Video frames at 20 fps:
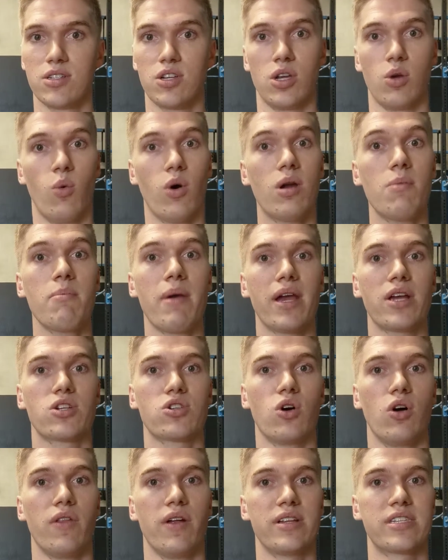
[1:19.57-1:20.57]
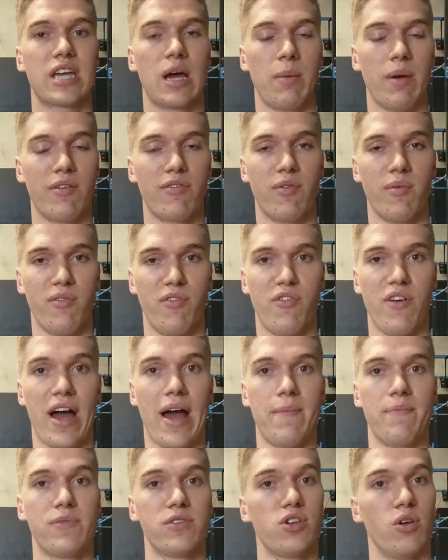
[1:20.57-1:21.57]
So you want to make sure that it's coming from
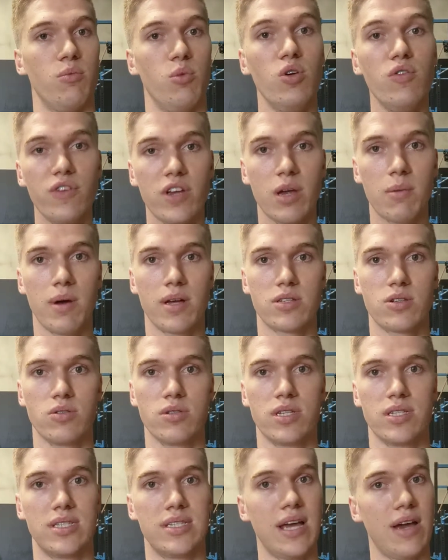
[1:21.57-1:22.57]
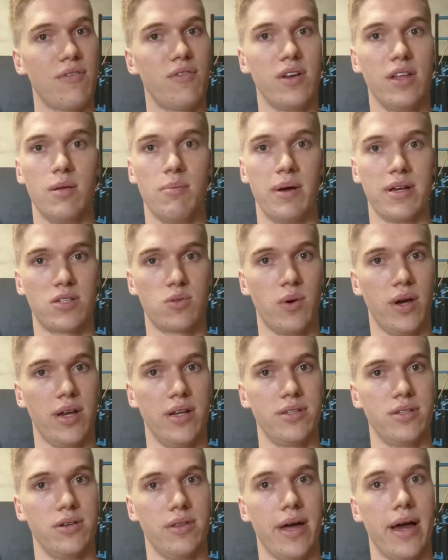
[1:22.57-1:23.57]
fat. So moving your muscles is definitely the best way
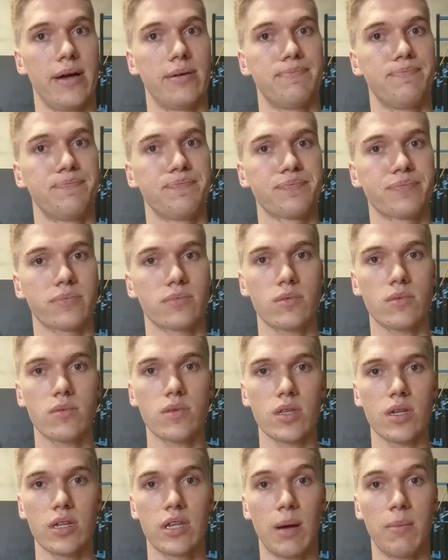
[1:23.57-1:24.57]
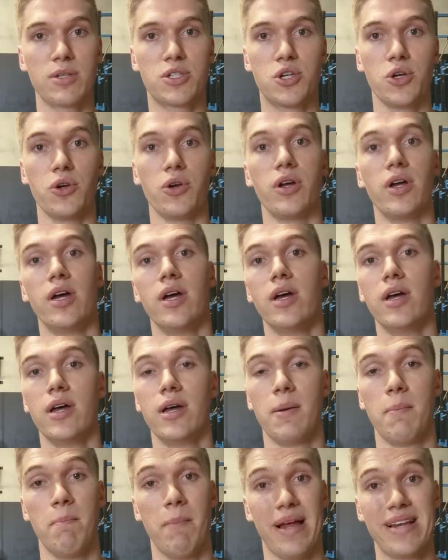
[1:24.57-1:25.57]
to do that. Number two,
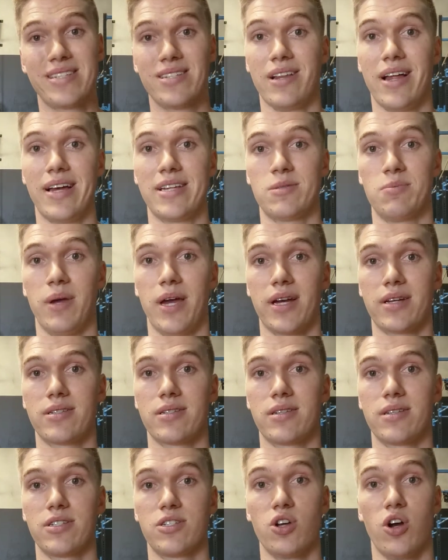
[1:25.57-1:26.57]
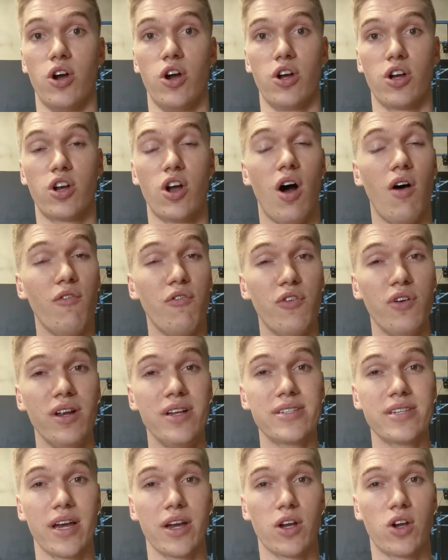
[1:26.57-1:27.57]
mental aspects. So
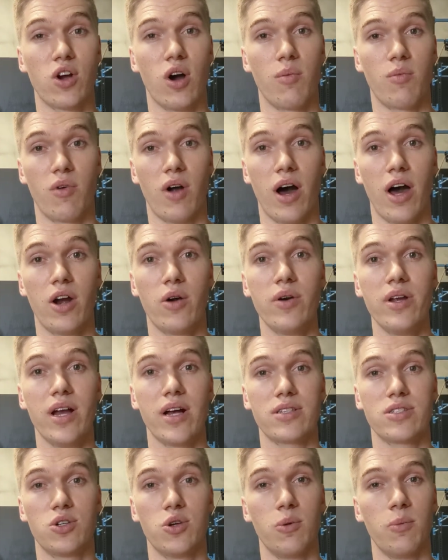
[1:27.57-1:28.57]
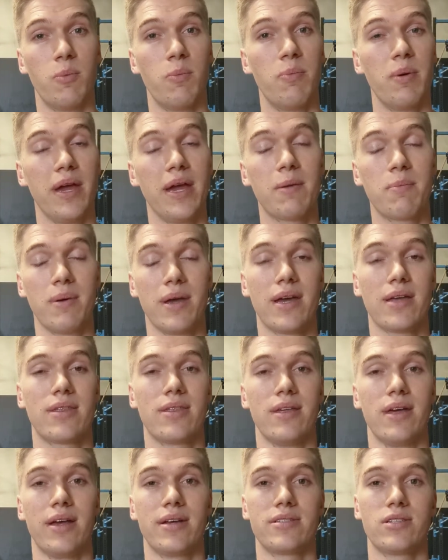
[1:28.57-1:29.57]
confidence and camaraderie are two
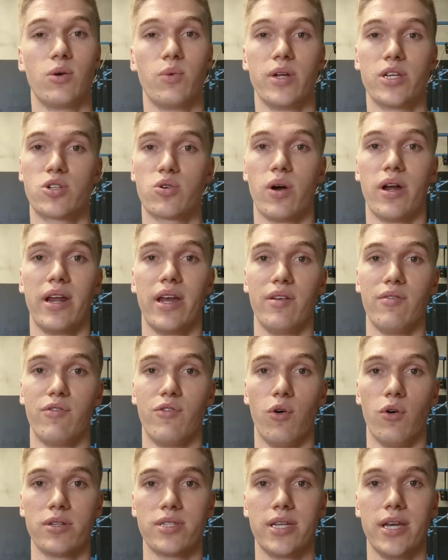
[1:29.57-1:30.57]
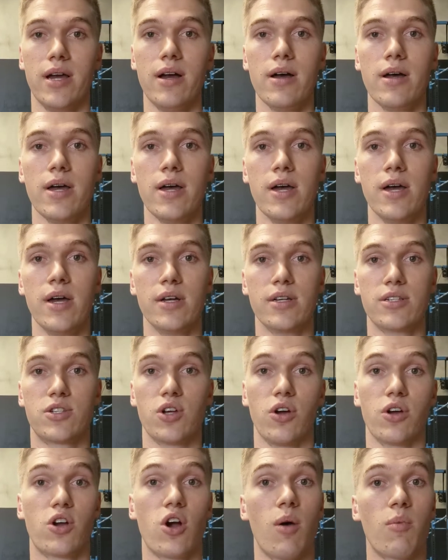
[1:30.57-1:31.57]
big things that we try to enforce here.
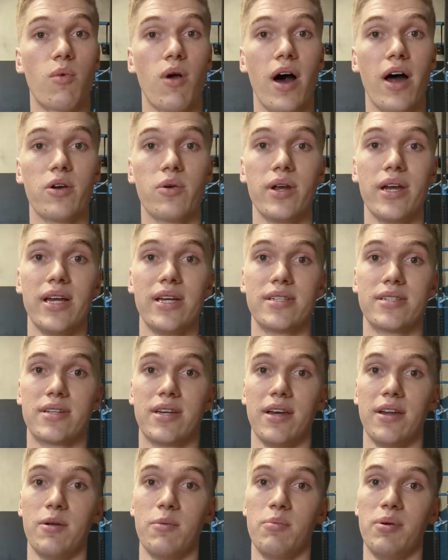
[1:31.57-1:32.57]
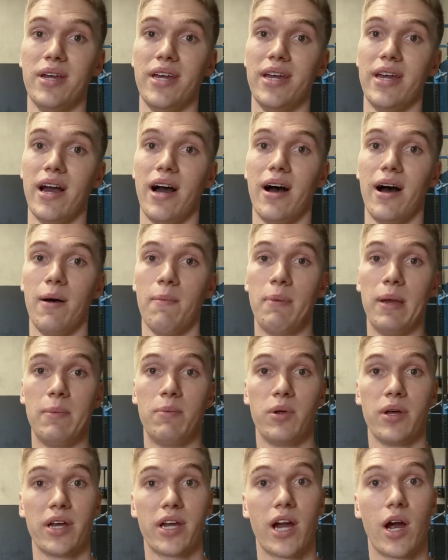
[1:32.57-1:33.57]
So camaraderie is going to be
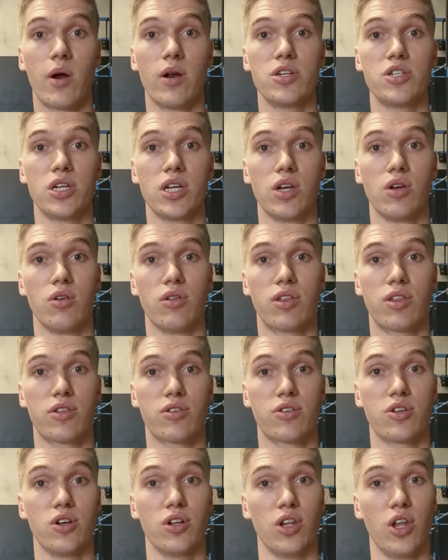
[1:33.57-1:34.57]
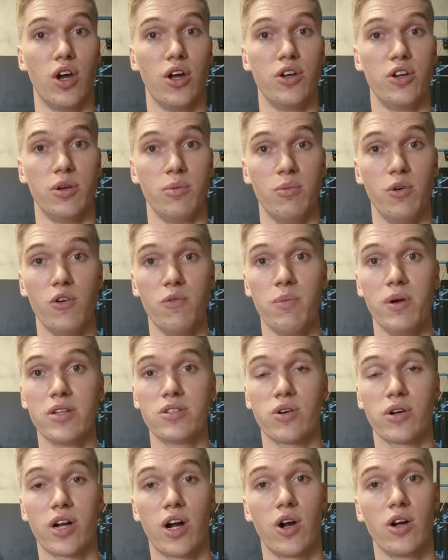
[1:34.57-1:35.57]
people encouraging you to learn new
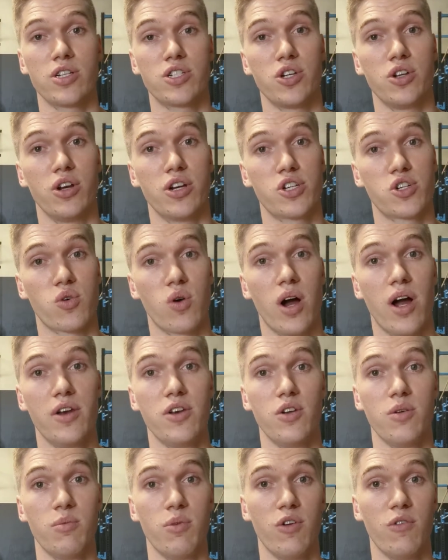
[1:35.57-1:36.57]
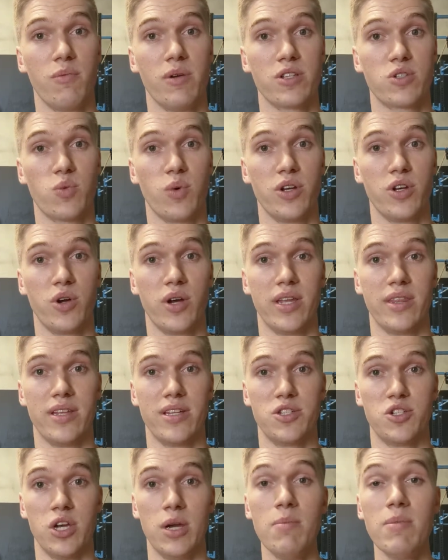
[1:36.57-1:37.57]
movements or encouraging you to try new movements when you're in
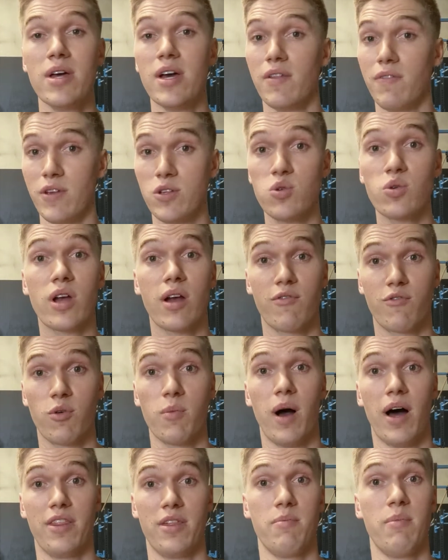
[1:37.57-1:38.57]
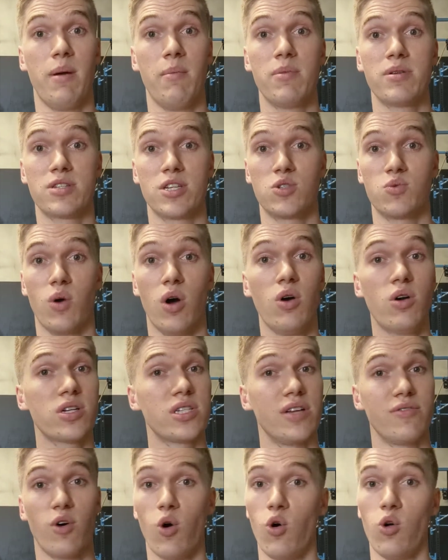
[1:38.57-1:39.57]
the gym. This will come from other members as well,
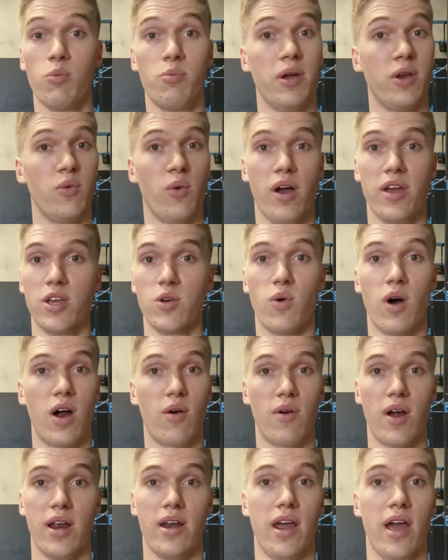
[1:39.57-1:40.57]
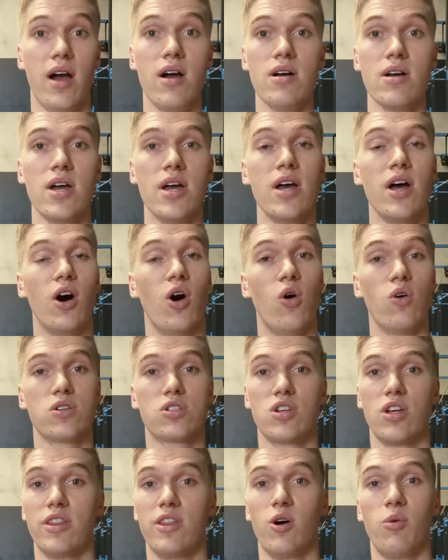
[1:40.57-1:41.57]
because they've all been where you are right now.
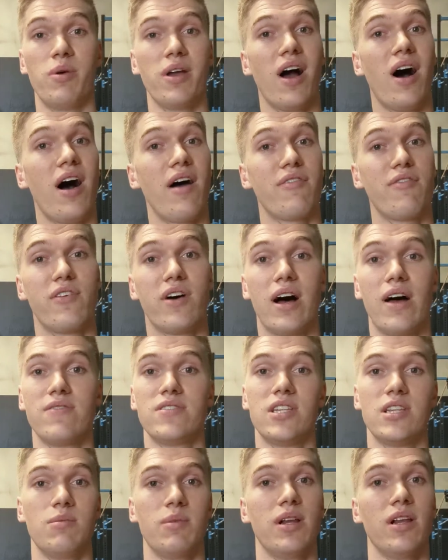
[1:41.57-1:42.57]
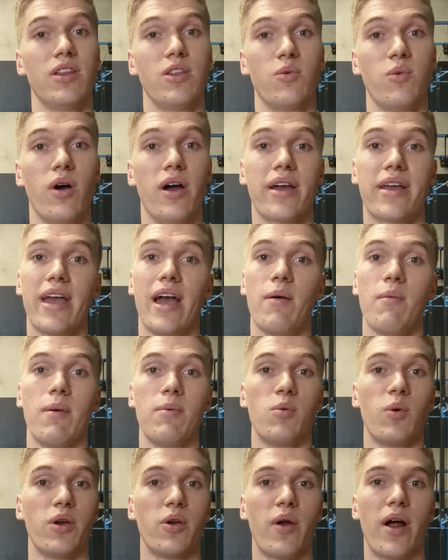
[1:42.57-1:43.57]
Also, there'll be high fives in the middle of the workout,
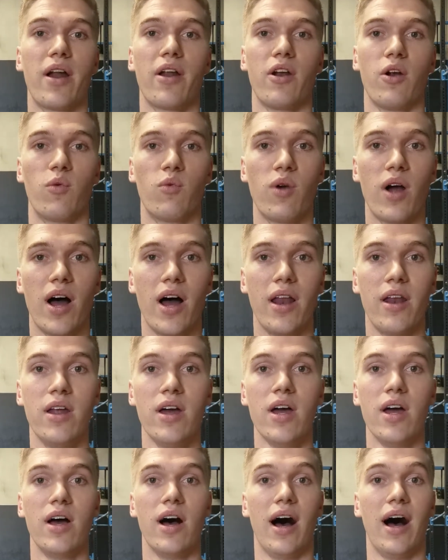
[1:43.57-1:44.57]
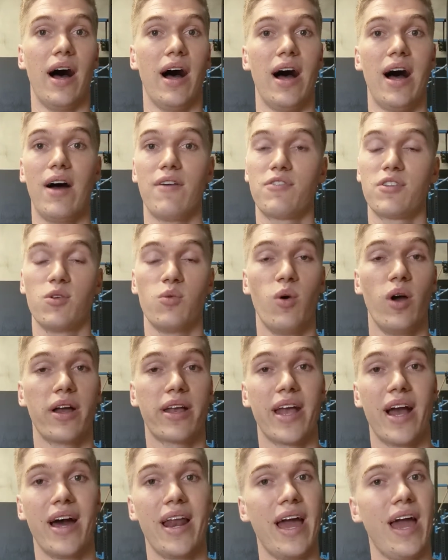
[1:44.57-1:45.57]
maybe when you're out on a run. After the
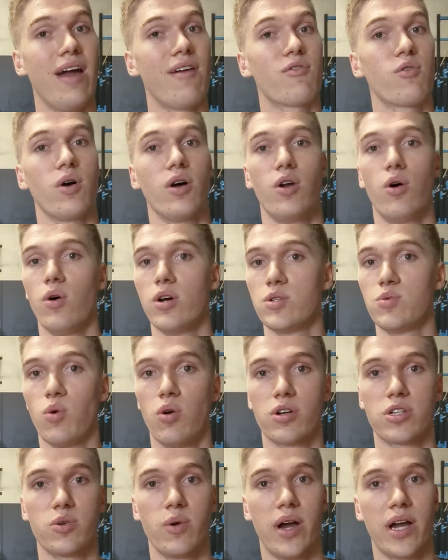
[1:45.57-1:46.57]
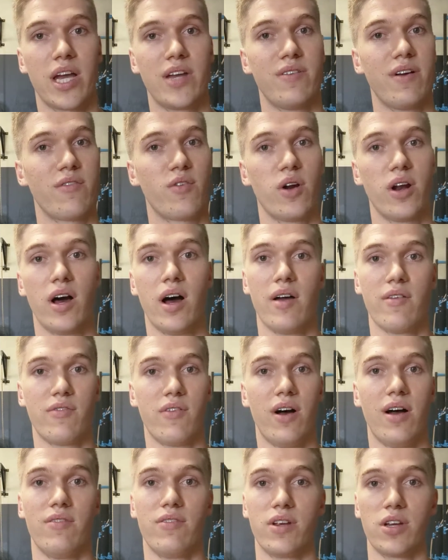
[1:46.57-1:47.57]
workout, everyone always walks around, give everyone a high
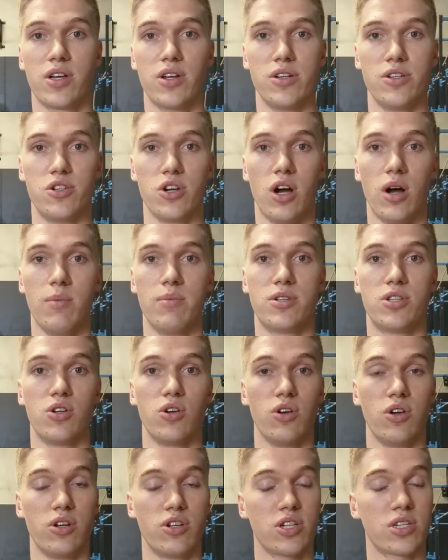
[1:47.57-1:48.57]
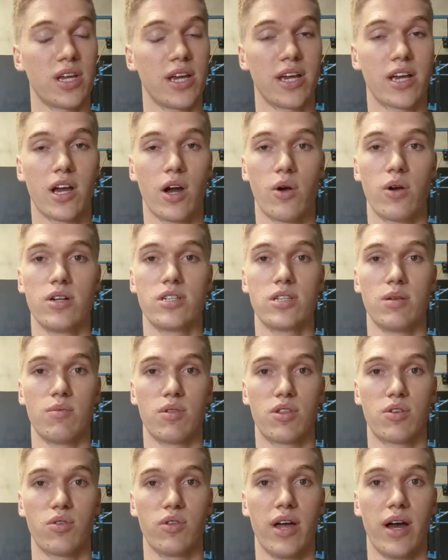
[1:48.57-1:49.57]
five and a good job to just encourage
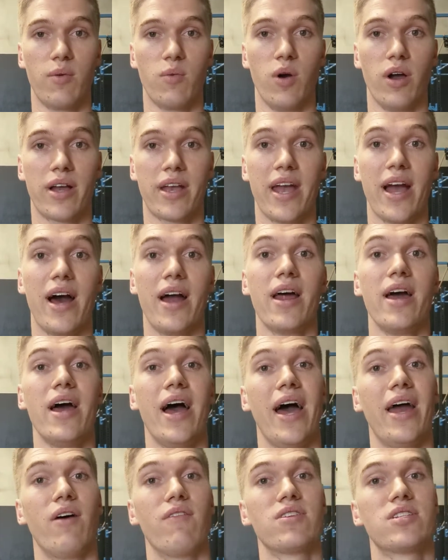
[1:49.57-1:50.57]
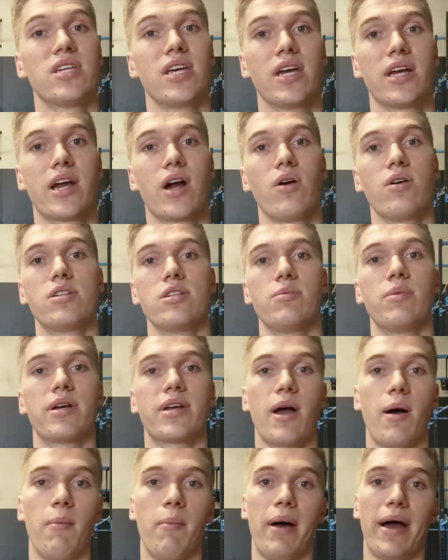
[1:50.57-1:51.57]
them through that workout and obviously encourage them
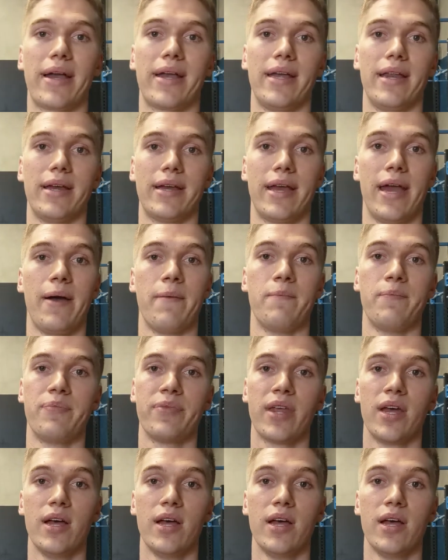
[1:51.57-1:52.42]
to come back in again.